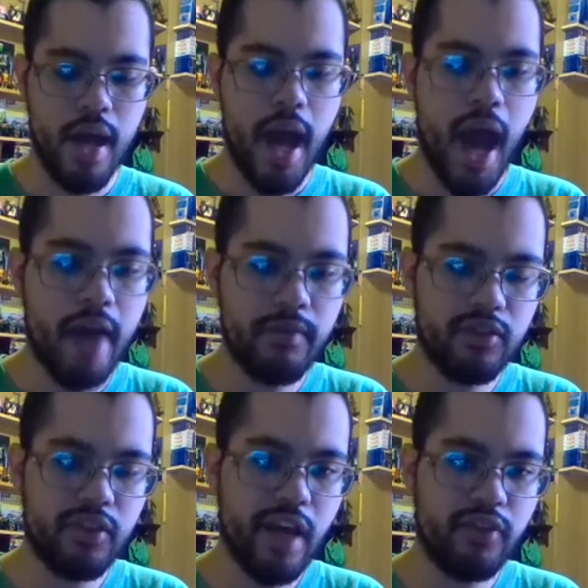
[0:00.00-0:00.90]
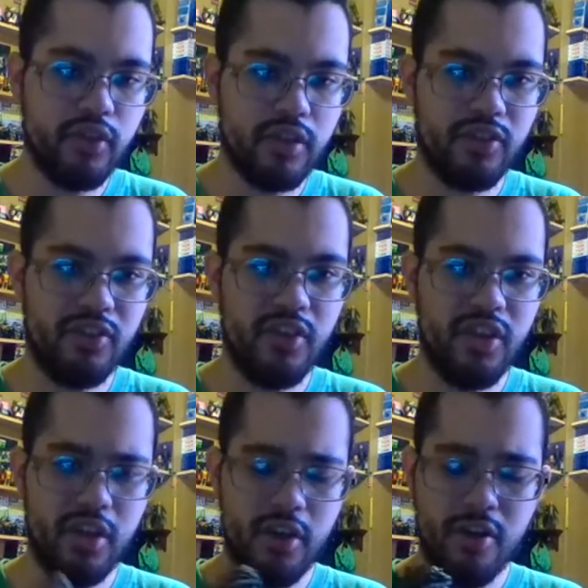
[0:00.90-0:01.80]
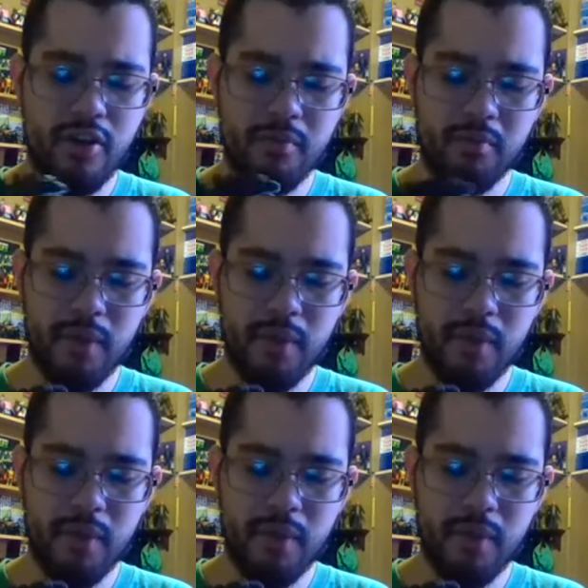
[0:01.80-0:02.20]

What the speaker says: obviously, as you can see here,